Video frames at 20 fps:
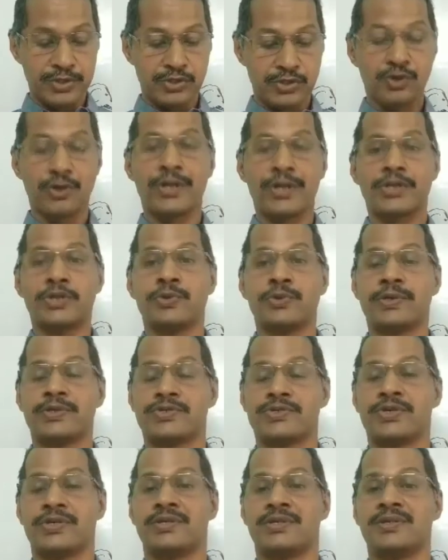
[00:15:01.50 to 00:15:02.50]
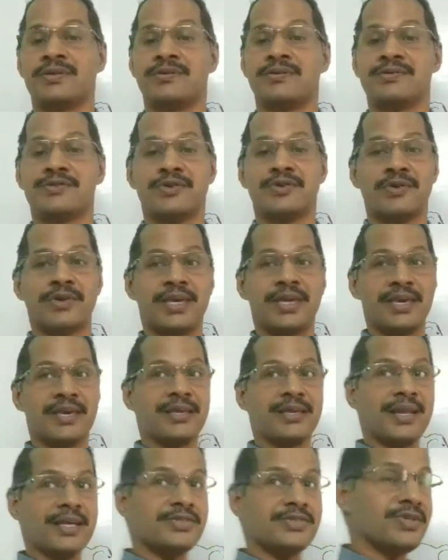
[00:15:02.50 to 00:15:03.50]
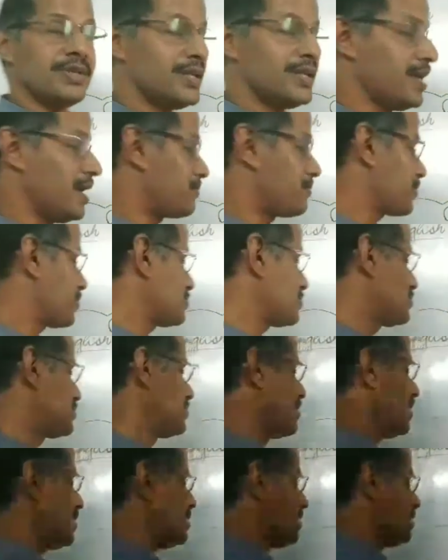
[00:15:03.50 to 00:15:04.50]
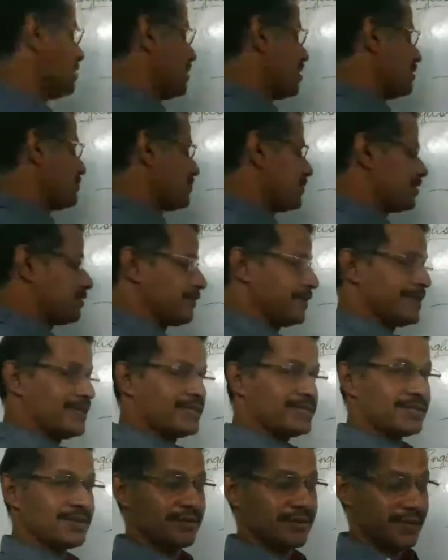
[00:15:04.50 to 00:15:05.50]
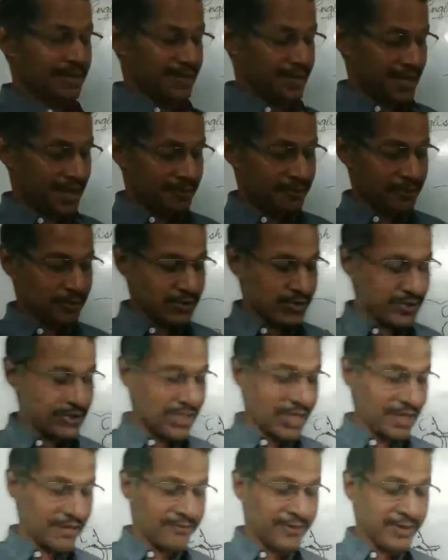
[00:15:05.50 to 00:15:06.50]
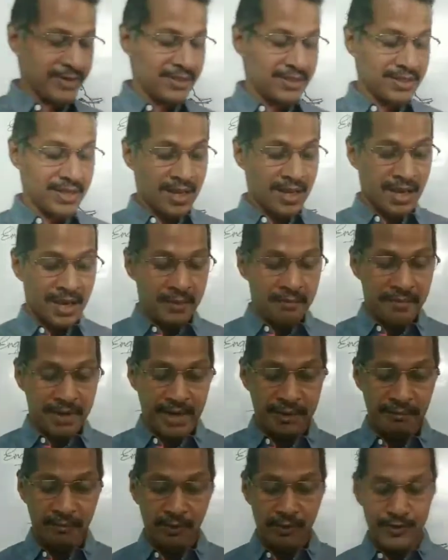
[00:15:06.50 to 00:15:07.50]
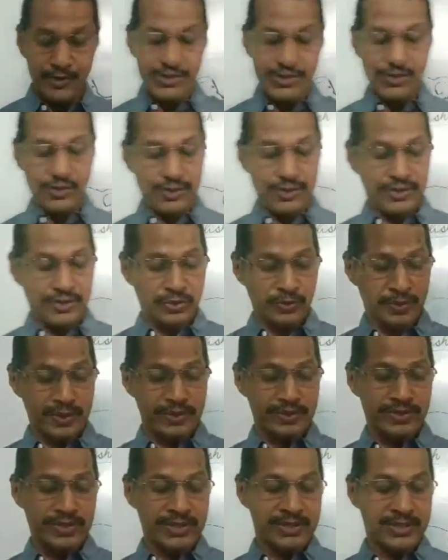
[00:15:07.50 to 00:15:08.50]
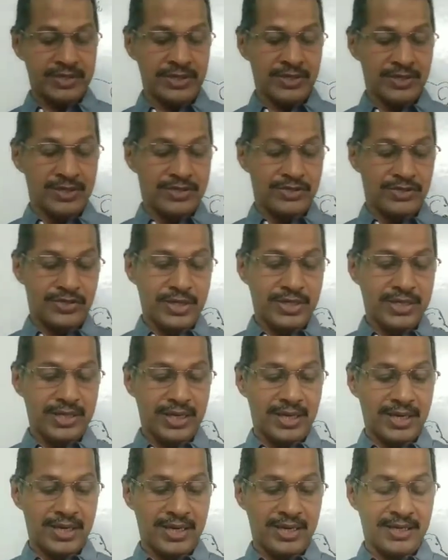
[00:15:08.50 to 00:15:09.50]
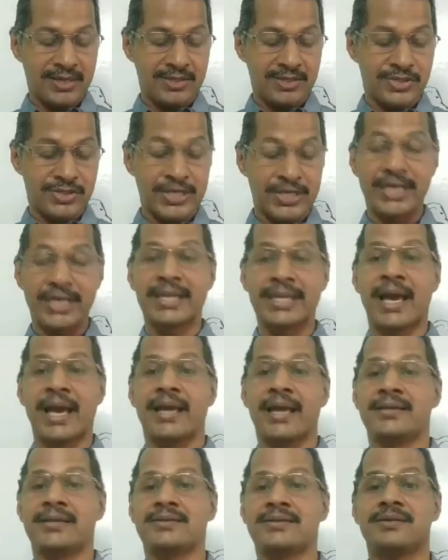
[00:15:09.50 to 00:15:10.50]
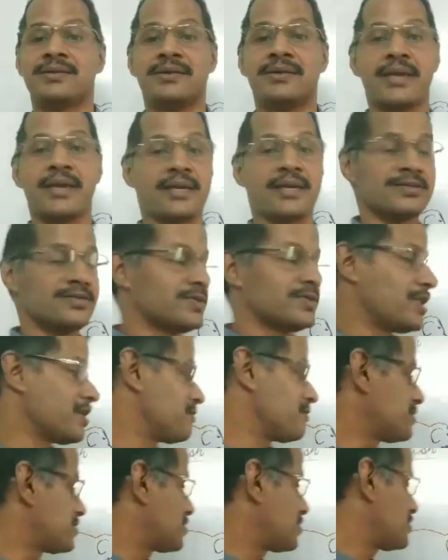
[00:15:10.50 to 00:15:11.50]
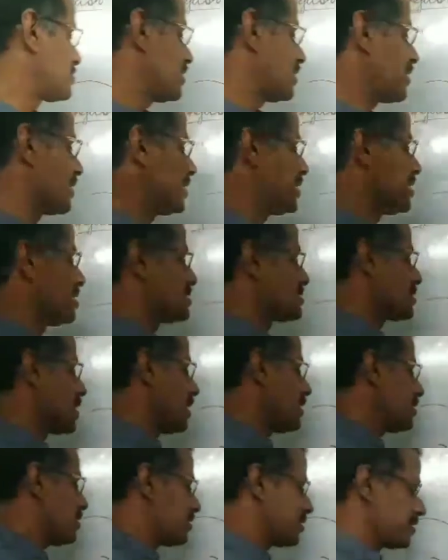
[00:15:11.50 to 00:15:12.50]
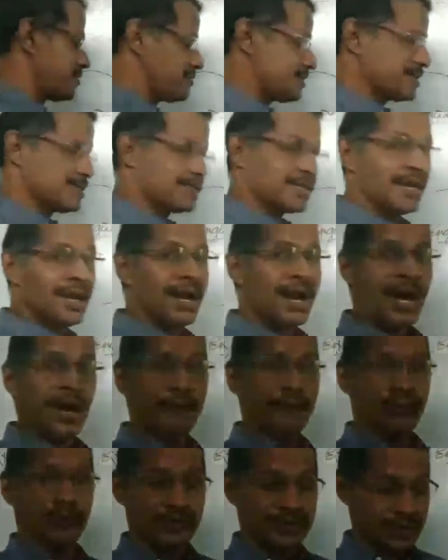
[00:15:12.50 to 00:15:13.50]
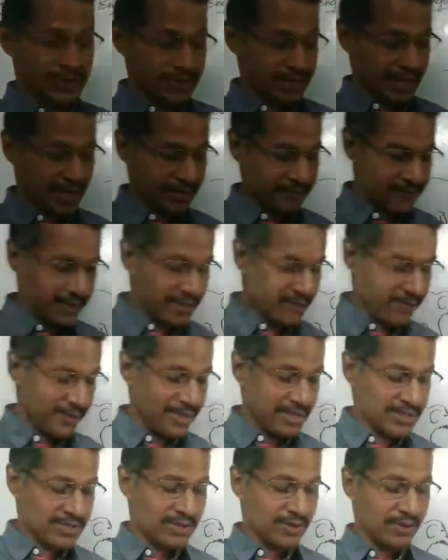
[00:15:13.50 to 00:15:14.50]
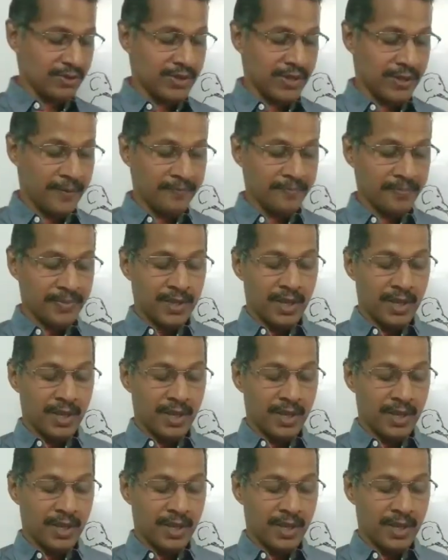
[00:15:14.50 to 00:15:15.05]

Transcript: slowly towards it. So he gradually approached the elephant, very slowly he approached the elephant but I moved slowly towards it, stick in hand. Okay, so there was a stick in his hand, and he was approaching the elephant very slowly.